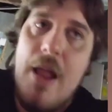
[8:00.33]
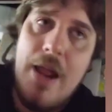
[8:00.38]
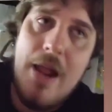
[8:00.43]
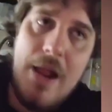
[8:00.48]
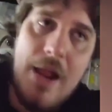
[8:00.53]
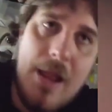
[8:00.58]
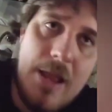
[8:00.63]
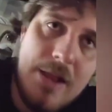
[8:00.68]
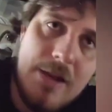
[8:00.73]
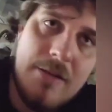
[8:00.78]

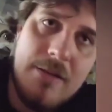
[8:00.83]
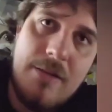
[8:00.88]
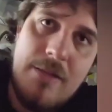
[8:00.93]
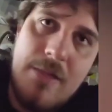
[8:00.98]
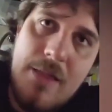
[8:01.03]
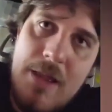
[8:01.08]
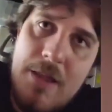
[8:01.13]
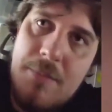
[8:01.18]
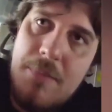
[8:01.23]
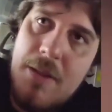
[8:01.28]
and
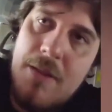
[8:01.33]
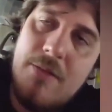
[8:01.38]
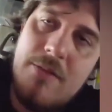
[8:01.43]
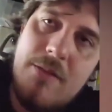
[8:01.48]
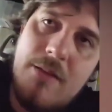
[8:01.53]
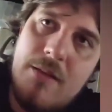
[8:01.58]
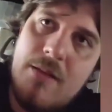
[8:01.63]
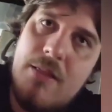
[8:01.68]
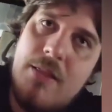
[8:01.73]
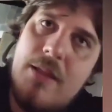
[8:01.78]
they
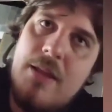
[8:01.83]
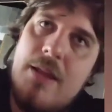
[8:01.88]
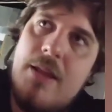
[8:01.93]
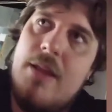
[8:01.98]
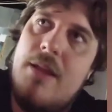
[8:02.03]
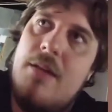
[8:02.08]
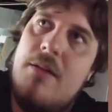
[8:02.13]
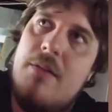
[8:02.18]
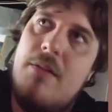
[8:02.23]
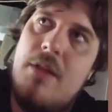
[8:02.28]

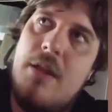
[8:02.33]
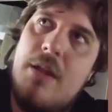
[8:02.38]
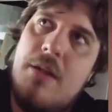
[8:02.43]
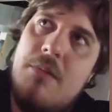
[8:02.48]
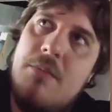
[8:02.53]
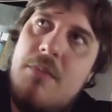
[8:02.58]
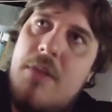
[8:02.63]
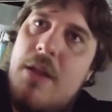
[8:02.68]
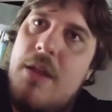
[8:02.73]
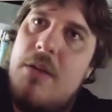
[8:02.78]
basically they
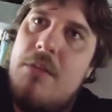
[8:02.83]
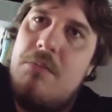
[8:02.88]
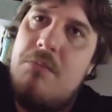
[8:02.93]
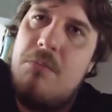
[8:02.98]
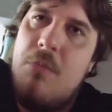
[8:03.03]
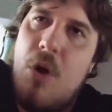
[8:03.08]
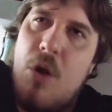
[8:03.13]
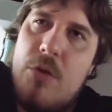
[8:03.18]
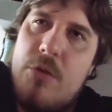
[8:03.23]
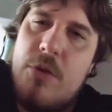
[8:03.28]
they
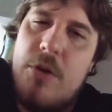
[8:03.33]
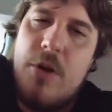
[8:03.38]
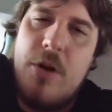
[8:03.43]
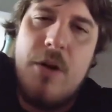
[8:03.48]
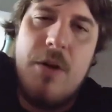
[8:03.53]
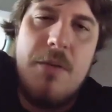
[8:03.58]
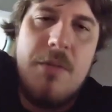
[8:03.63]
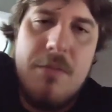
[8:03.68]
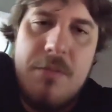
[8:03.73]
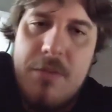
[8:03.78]

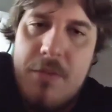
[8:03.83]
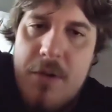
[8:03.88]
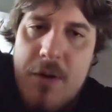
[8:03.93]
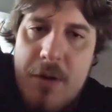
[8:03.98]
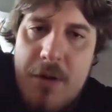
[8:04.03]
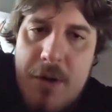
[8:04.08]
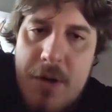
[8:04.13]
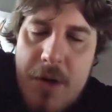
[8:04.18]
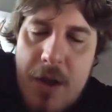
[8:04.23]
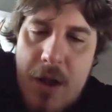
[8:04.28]
alter
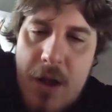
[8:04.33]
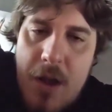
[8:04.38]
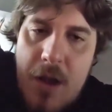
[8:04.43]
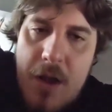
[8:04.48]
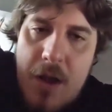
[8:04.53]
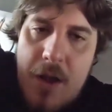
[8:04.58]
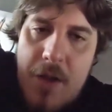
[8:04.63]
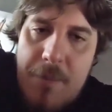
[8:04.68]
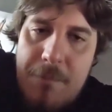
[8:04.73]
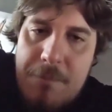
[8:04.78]

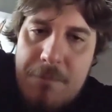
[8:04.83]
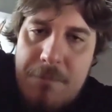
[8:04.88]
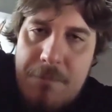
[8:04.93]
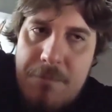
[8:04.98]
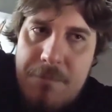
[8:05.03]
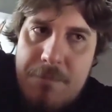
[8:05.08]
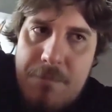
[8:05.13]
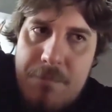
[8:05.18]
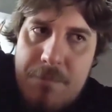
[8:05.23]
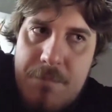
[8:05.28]

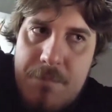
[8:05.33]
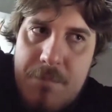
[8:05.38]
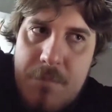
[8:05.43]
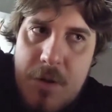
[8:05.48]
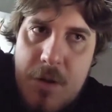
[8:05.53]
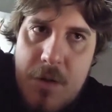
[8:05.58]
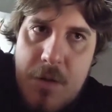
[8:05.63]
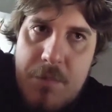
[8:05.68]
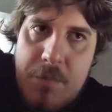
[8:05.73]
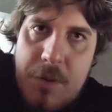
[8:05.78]
um,
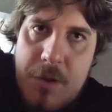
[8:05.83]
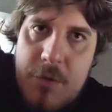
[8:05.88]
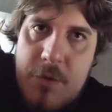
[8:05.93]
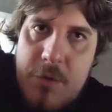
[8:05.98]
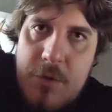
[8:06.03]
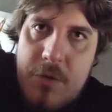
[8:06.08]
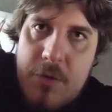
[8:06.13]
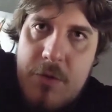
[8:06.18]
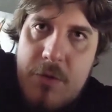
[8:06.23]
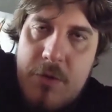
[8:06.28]
your
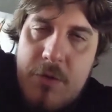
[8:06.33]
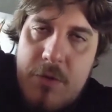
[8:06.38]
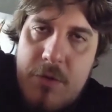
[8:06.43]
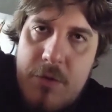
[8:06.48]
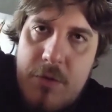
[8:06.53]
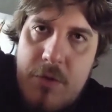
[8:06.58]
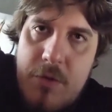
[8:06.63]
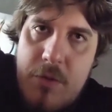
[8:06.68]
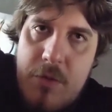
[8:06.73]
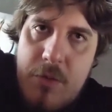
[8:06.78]
pictures
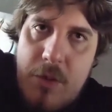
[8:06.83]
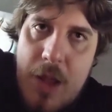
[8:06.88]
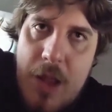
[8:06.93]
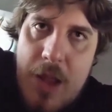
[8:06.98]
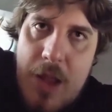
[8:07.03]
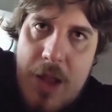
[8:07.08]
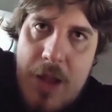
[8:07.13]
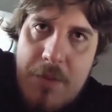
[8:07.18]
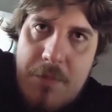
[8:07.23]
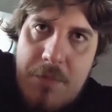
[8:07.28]
to
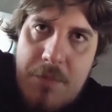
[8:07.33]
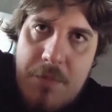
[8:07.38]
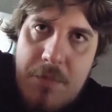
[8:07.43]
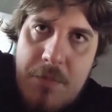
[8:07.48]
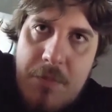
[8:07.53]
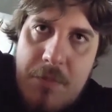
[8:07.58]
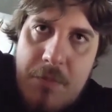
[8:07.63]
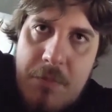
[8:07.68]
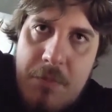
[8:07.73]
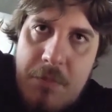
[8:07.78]
a
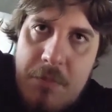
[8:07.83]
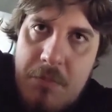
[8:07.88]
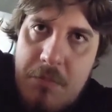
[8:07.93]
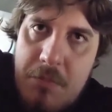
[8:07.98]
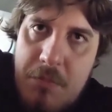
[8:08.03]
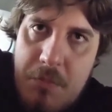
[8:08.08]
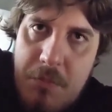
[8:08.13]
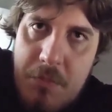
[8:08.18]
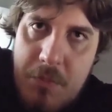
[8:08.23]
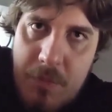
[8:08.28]

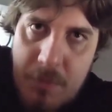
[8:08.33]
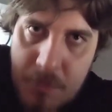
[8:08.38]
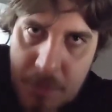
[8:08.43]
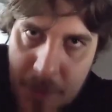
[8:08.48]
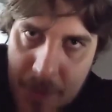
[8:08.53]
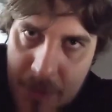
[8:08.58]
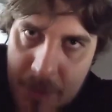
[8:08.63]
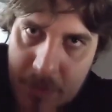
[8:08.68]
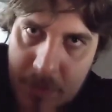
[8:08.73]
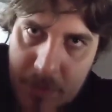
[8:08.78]

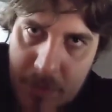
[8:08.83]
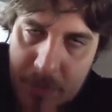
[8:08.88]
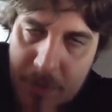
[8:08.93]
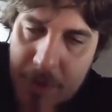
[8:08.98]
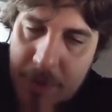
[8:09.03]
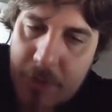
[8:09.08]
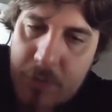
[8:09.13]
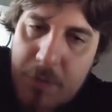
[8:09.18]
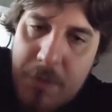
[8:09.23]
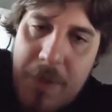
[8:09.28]
pix the
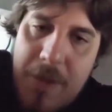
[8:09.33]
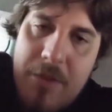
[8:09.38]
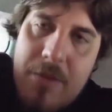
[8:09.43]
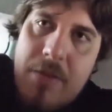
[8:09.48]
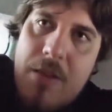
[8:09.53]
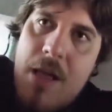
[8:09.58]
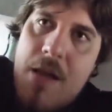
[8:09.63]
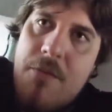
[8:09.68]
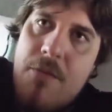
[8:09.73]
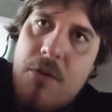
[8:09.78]
pixel based
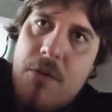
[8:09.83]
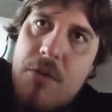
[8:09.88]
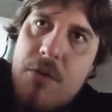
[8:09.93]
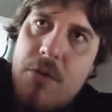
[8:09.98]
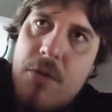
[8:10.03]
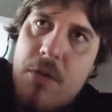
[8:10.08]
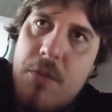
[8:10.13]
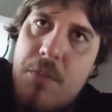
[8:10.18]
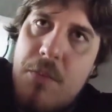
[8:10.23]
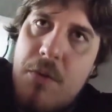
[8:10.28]
level
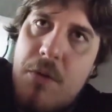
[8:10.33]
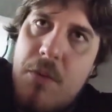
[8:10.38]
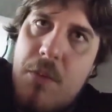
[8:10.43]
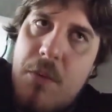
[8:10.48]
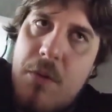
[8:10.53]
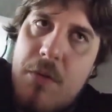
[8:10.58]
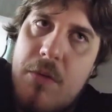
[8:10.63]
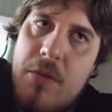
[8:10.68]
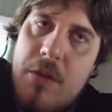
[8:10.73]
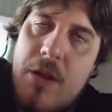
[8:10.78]
to the point
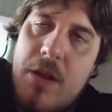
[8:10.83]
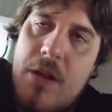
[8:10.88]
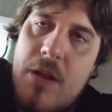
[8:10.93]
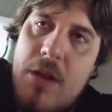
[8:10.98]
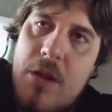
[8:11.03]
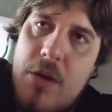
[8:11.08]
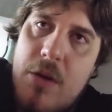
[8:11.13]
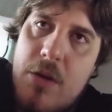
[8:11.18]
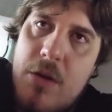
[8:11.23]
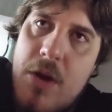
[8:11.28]
where it's like
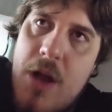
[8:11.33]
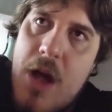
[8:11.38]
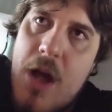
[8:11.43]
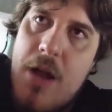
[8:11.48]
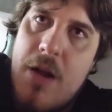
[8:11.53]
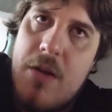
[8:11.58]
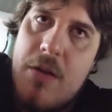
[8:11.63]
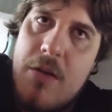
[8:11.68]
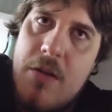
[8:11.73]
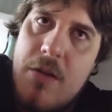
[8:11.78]
you're
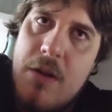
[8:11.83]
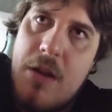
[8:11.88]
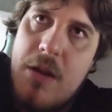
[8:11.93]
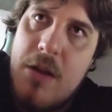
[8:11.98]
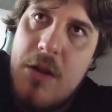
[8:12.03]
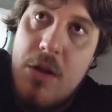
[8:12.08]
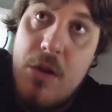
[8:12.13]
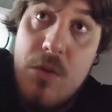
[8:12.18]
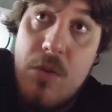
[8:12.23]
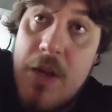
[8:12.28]
not
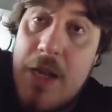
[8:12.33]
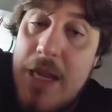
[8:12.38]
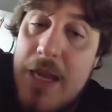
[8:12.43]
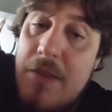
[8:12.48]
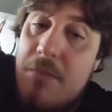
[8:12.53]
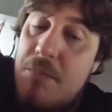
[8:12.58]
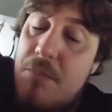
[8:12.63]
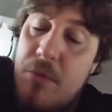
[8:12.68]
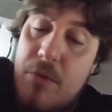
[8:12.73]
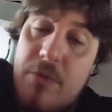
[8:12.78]
you
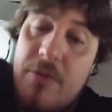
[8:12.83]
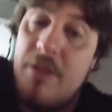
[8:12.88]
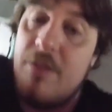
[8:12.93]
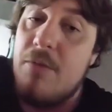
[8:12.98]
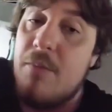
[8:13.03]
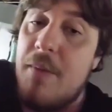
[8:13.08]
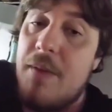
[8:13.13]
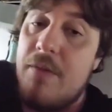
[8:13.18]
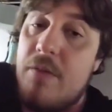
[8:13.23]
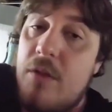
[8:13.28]
can't perceive
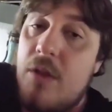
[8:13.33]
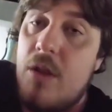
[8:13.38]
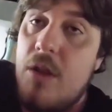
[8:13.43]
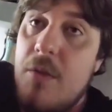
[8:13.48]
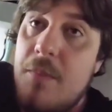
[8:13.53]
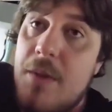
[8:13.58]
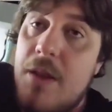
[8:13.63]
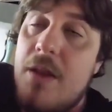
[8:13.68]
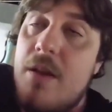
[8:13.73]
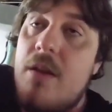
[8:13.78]
them as a
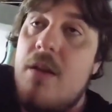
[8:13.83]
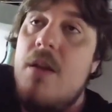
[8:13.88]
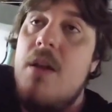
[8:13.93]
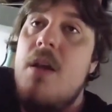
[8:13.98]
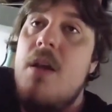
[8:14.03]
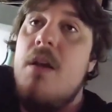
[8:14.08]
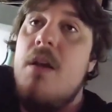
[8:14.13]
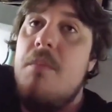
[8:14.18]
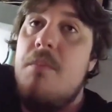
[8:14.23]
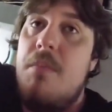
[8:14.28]
human,
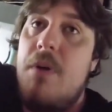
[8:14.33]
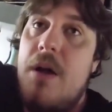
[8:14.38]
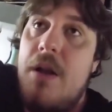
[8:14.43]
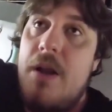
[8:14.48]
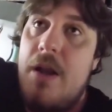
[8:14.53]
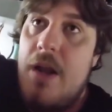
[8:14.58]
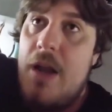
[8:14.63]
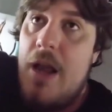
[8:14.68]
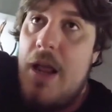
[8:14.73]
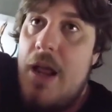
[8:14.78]

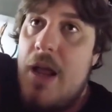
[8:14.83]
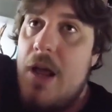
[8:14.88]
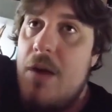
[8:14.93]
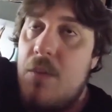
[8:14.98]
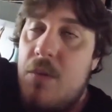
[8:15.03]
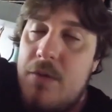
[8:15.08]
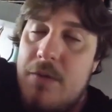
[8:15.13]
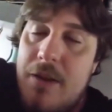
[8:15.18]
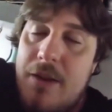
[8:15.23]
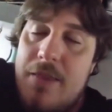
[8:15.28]
but an AI
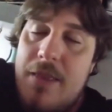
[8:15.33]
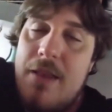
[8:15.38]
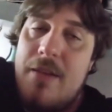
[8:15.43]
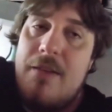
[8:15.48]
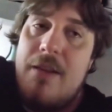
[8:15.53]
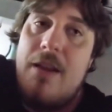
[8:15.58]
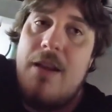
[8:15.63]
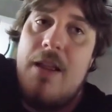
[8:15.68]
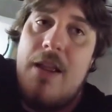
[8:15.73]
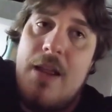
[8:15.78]
will take that
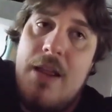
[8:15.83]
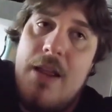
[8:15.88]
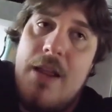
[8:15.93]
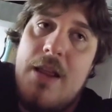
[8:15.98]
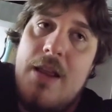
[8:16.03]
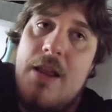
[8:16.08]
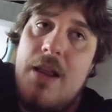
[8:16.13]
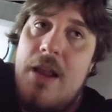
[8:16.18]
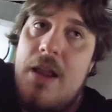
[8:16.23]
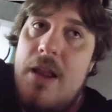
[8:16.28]
data
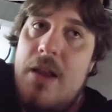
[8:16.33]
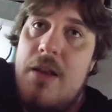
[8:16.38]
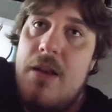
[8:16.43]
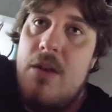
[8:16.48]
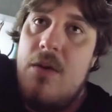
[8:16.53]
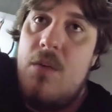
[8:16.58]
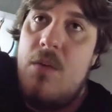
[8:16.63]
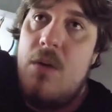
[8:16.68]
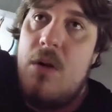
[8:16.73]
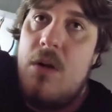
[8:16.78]
in and
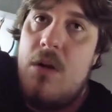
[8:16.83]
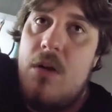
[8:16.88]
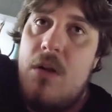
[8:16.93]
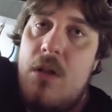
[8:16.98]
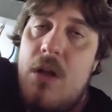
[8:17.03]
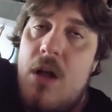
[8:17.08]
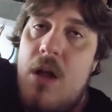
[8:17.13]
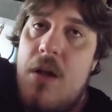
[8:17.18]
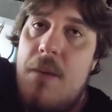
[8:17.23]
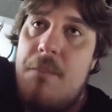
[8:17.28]
it
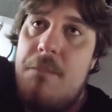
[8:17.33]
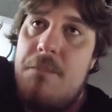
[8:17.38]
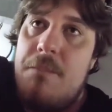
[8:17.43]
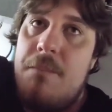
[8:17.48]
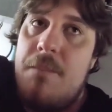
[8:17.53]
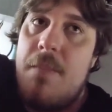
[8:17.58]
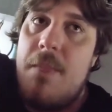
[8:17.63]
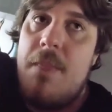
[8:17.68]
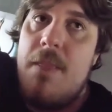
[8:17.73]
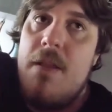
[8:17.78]
will um,
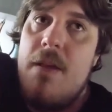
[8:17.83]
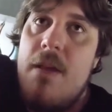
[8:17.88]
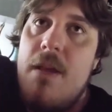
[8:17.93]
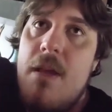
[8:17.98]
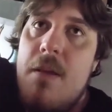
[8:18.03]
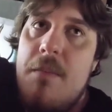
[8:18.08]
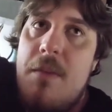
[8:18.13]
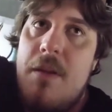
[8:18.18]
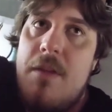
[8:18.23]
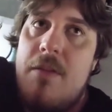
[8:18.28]

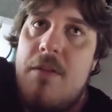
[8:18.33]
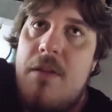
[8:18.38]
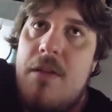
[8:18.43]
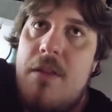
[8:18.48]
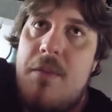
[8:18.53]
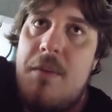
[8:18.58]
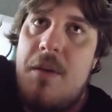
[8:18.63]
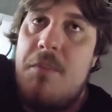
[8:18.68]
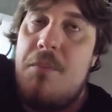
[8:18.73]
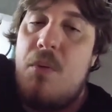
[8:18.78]

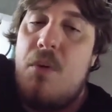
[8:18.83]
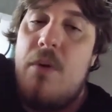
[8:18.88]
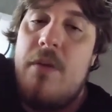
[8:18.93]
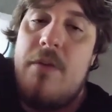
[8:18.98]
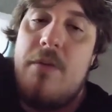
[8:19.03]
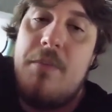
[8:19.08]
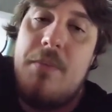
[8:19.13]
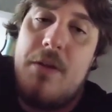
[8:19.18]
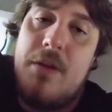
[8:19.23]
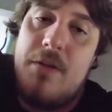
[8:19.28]
basically be a
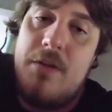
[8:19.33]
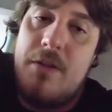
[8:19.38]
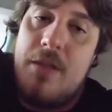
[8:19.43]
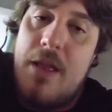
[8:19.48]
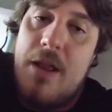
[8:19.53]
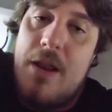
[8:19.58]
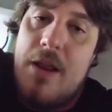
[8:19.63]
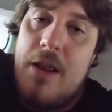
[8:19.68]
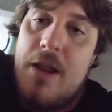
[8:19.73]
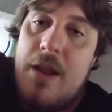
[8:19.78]
poison pill to
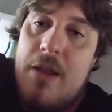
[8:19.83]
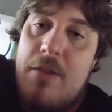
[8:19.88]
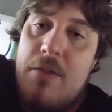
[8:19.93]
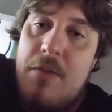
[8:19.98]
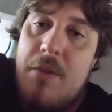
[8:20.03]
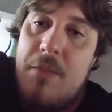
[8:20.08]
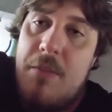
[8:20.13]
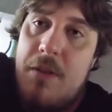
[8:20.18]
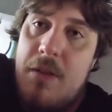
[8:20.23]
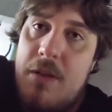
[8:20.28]
that AI's
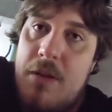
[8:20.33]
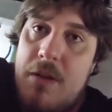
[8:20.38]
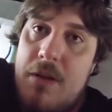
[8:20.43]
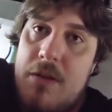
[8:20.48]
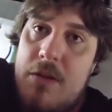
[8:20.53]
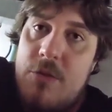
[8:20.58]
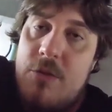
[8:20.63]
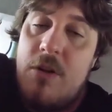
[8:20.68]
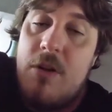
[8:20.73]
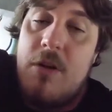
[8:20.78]
ability
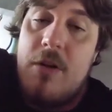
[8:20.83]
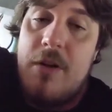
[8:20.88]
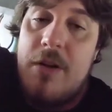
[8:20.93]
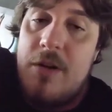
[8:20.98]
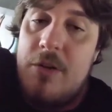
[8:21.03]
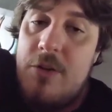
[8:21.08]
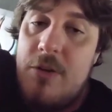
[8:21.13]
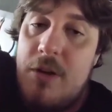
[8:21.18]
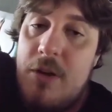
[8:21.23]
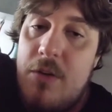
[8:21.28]
to
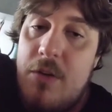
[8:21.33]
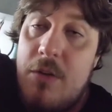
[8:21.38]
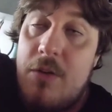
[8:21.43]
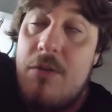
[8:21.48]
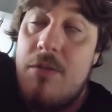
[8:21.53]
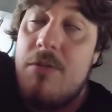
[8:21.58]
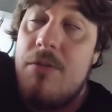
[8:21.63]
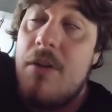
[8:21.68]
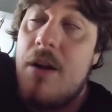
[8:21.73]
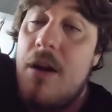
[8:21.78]
generate shit. It's
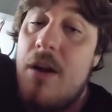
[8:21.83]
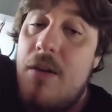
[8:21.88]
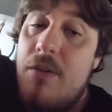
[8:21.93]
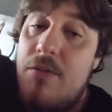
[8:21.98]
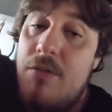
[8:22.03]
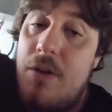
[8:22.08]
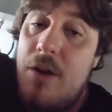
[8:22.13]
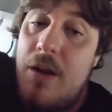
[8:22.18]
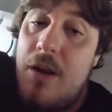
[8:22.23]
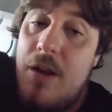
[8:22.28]
very
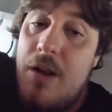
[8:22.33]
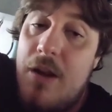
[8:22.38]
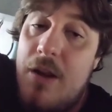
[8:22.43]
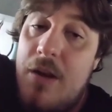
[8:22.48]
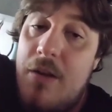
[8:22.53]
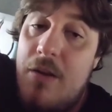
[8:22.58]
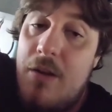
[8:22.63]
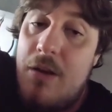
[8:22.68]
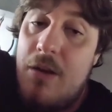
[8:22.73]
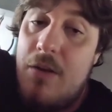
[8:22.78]
funny
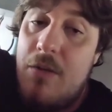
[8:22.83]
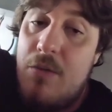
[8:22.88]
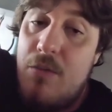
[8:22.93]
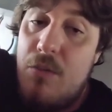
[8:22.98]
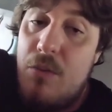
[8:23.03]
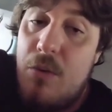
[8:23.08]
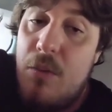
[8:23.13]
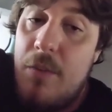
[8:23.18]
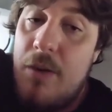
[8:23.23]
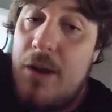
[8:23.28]
and, and
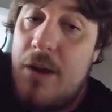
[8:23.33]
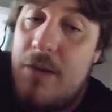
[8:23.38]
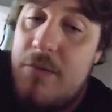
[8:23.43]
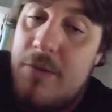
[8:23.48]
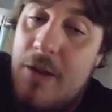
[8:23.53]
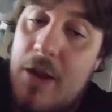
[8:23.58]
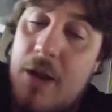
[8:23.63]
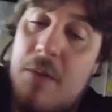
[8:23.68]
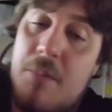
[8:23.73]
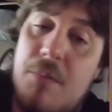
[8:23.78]
ruining
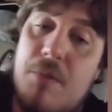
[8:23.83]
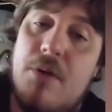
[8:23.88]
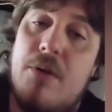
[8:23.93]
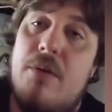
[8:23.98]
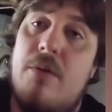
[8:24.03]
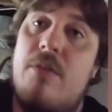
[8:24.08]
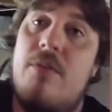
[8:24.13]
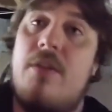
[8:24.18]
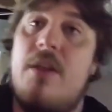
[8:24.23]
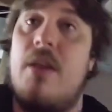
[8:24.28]
tech
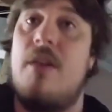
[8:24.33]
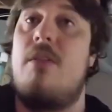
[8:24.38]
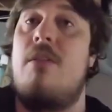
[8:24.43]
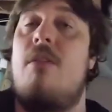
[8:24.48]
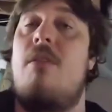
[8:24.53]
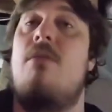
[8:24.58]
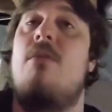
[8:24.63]
bros things is